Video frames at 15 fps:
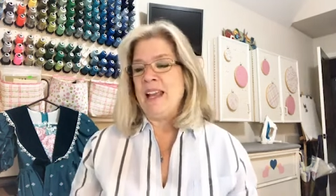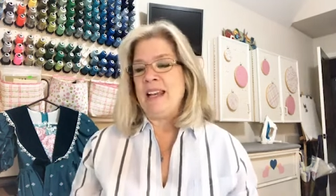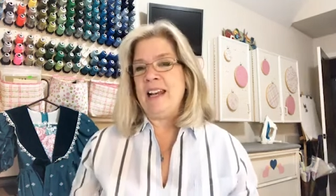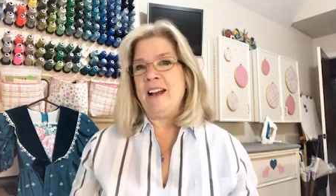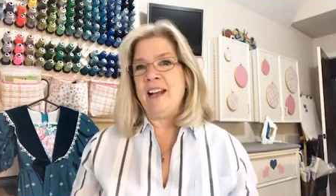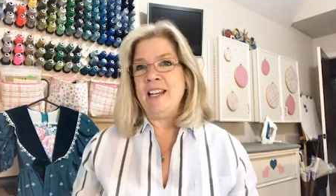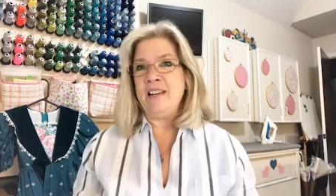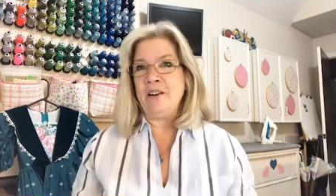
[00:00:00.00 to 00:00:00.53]

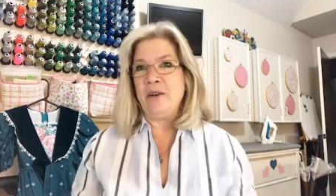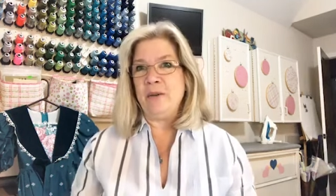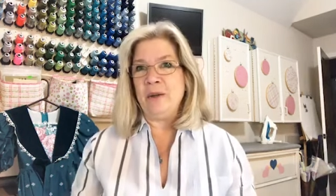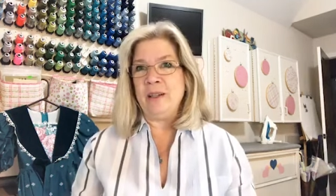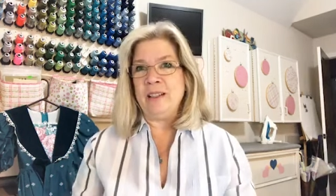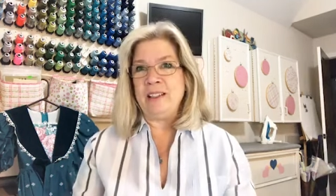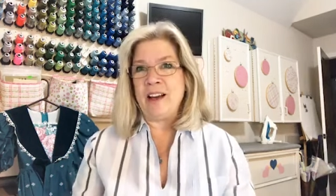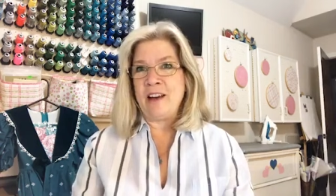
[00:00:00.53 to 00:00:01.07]
Now, I know
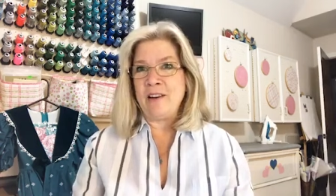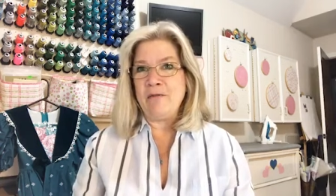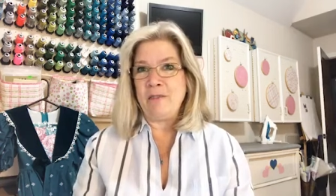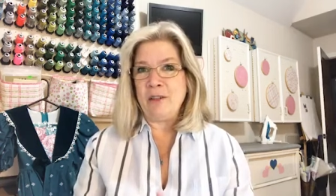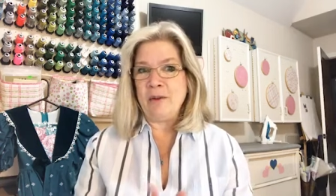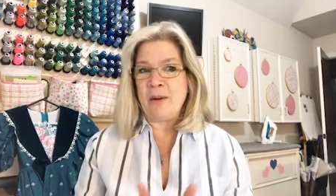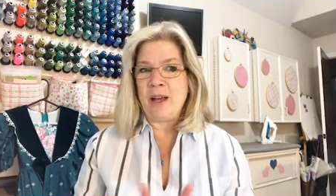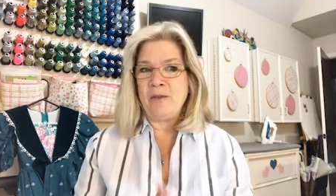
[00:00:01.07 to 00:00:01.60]
a lot of
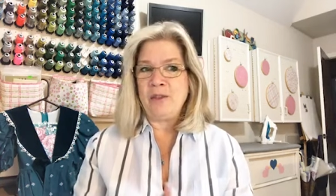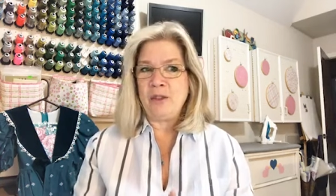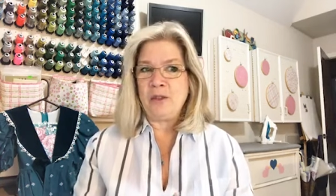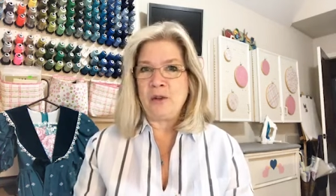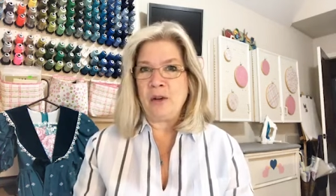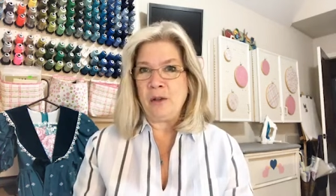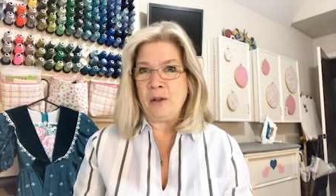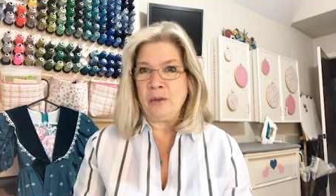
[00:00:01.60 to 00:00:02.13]
you have
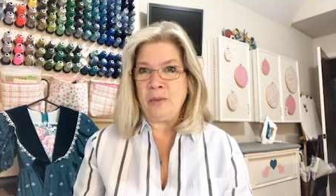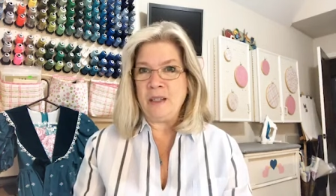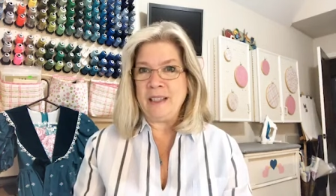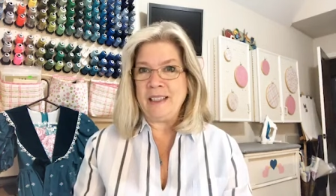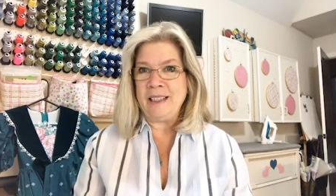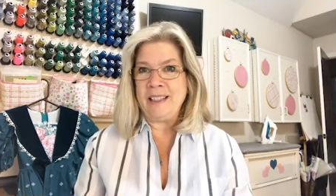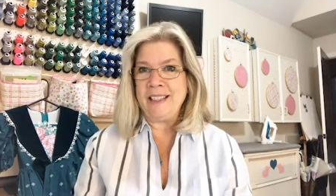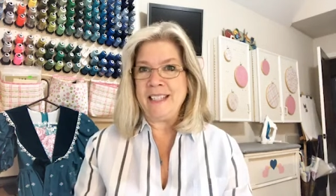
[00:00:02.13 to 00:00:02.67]
struggled
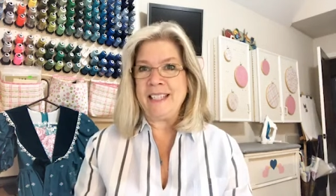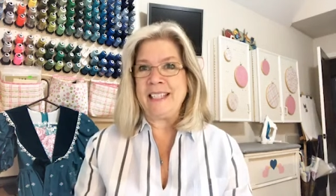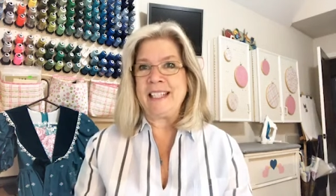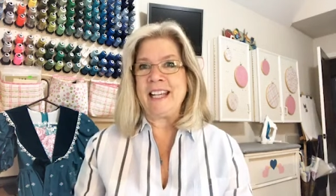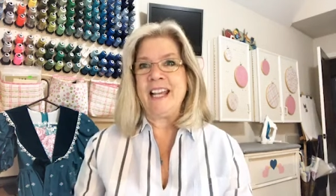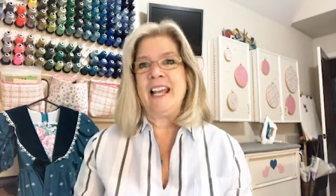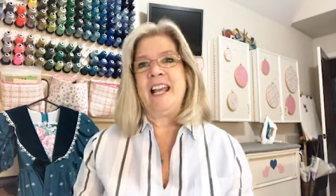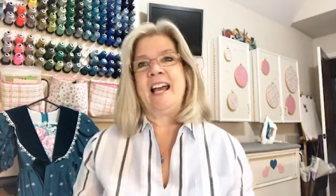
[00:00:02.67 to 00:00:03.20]
with this.
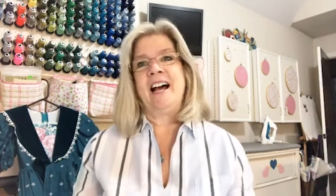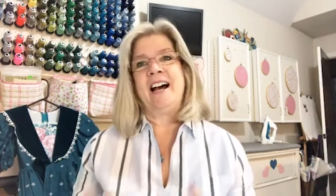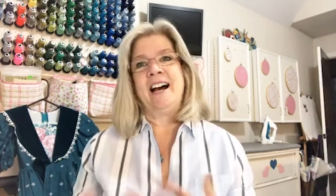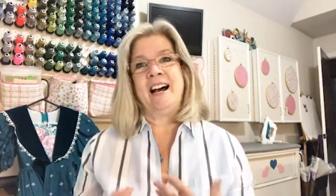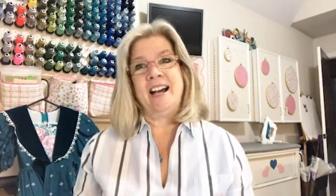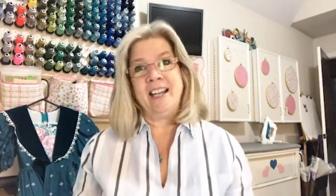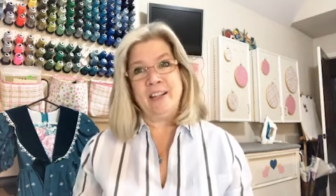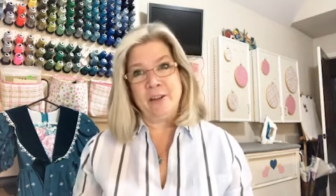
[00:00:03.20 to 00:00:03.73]

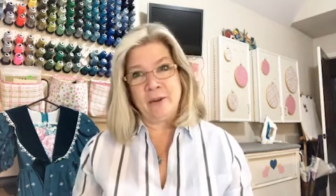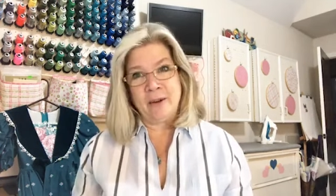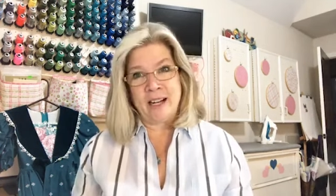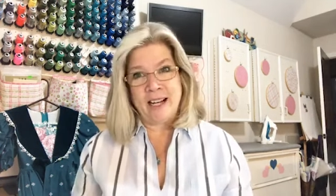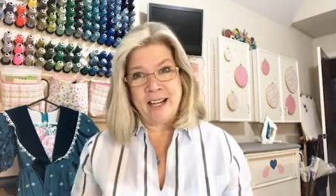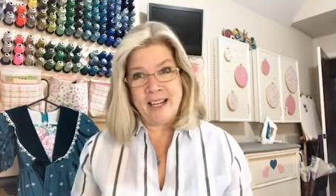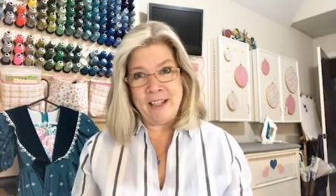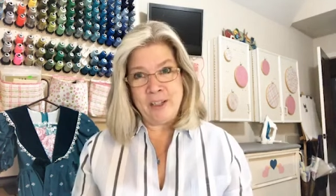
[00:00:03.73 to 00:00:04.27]
I know
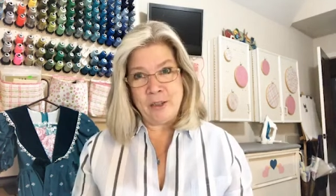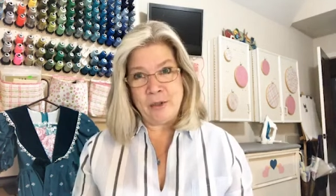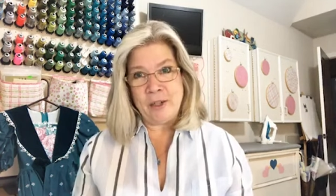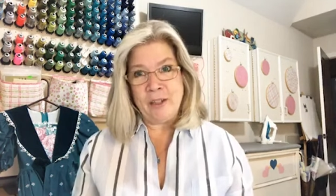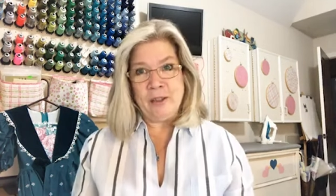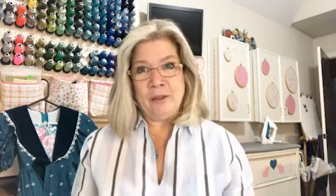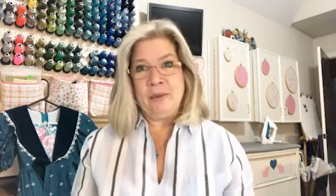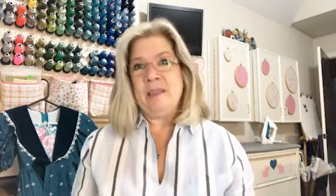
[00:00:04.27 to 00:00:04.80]
I
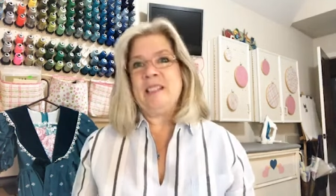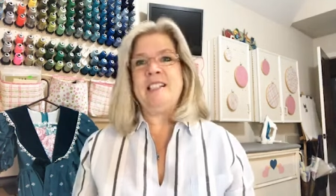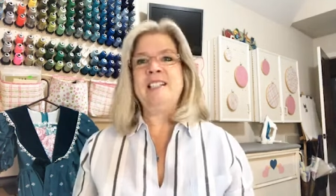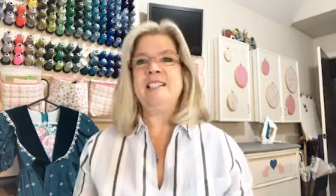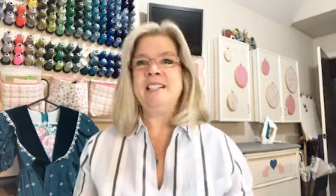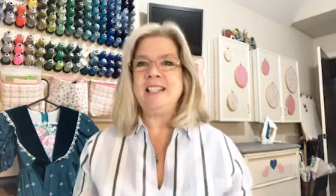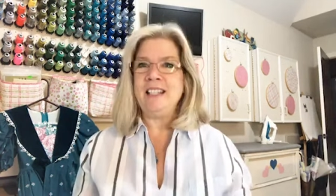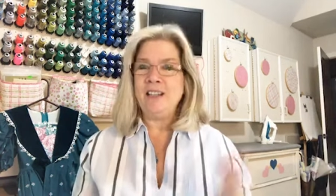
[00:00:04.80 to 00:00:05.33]
struggled with
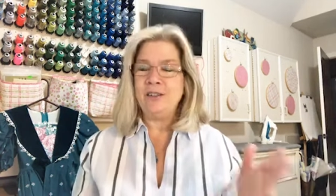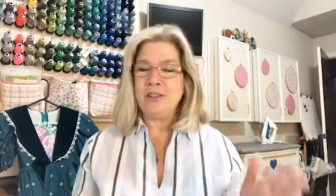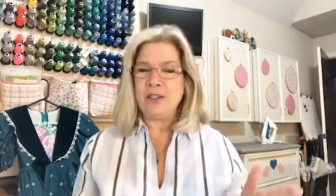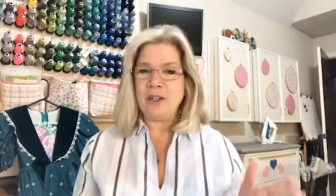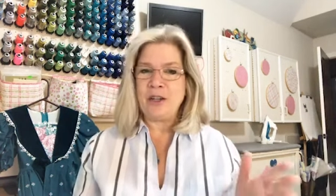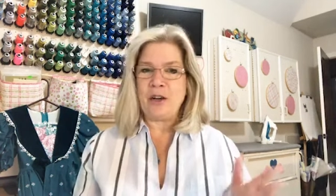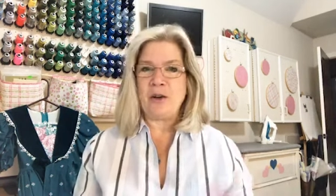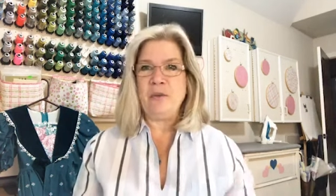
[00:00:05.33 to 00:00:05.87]
this years
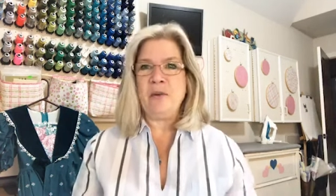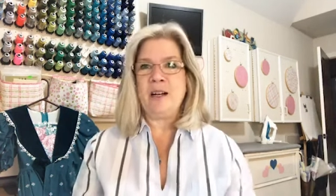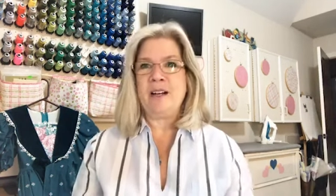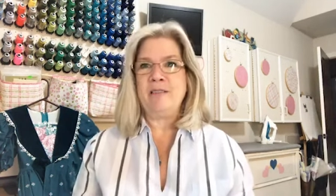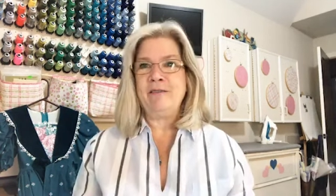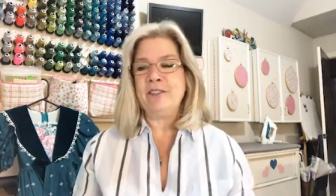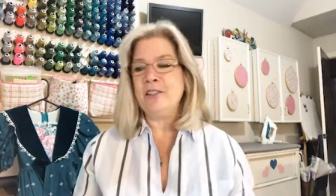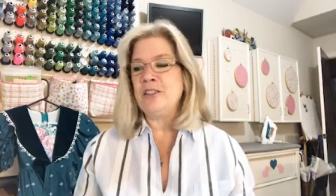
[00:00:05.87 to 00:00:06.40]
ago when
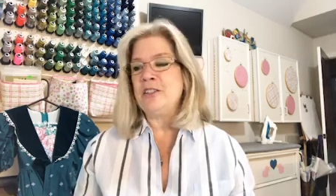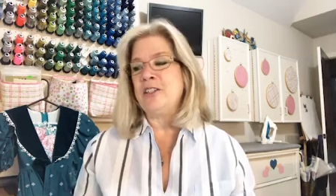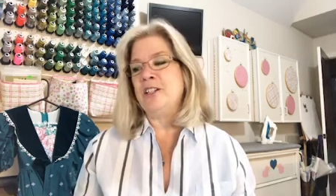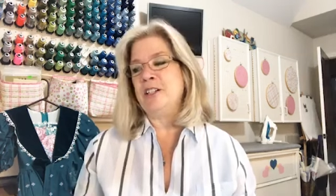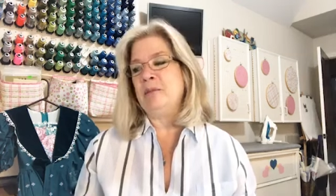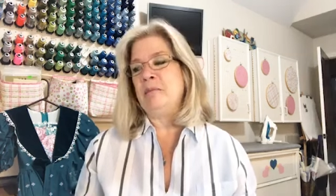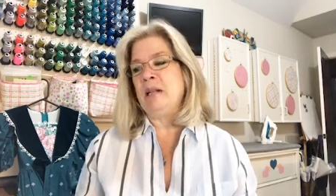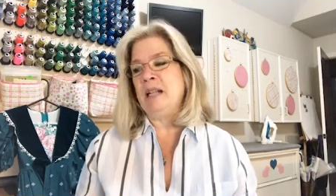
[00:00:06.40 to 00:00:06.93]
I first
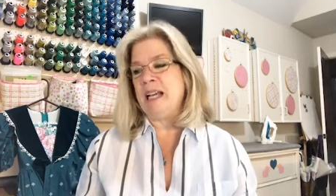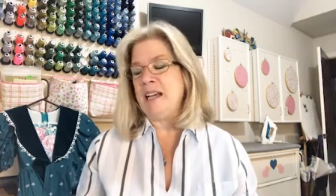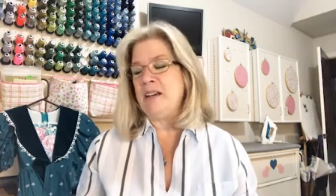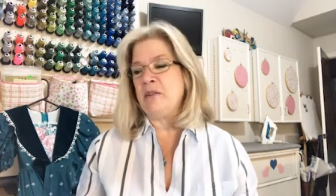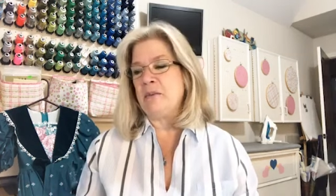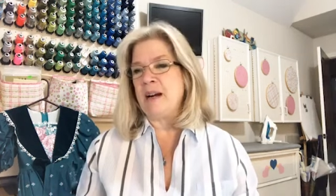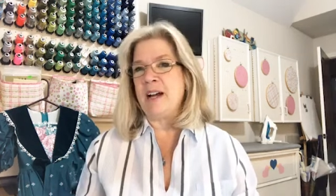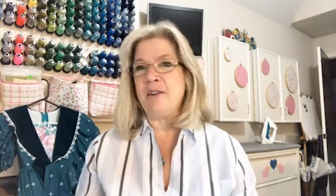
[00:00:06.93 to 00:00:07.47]
started playing
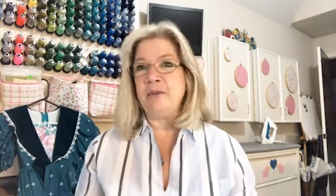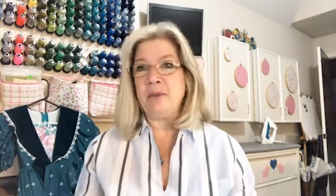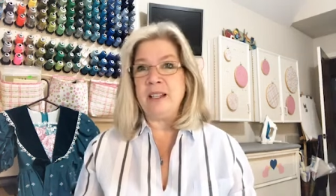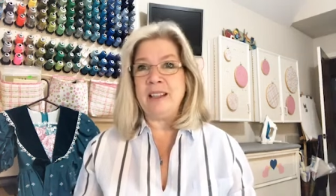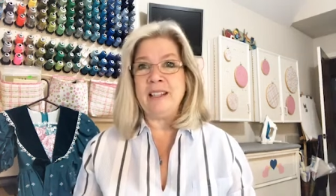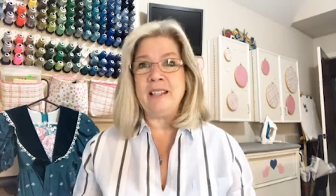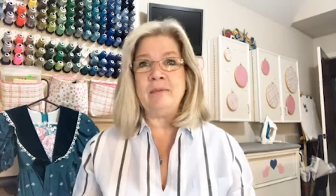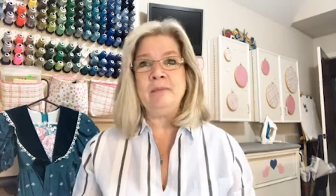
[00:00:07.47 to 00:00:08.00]
around
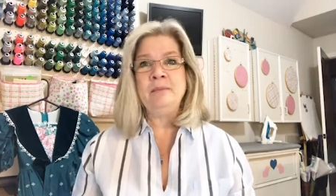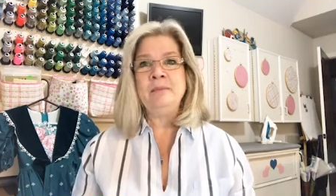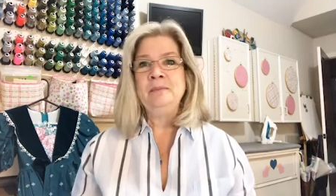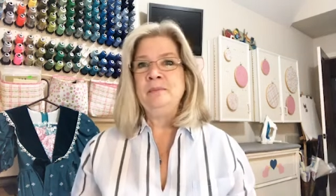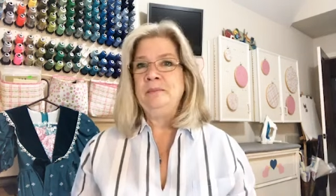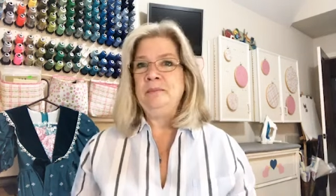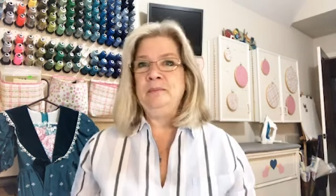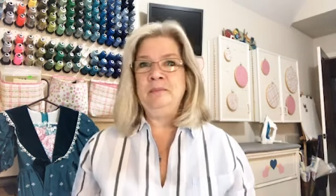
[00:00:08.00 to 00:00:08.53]
with
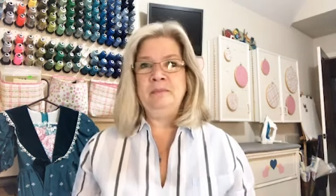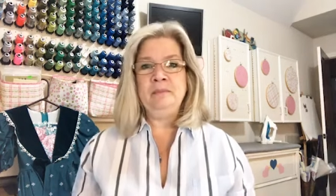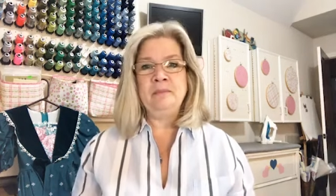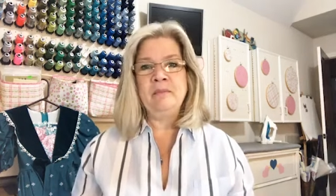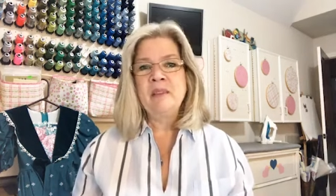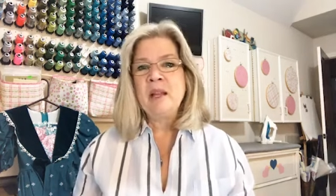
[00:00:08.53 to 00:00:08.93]
it.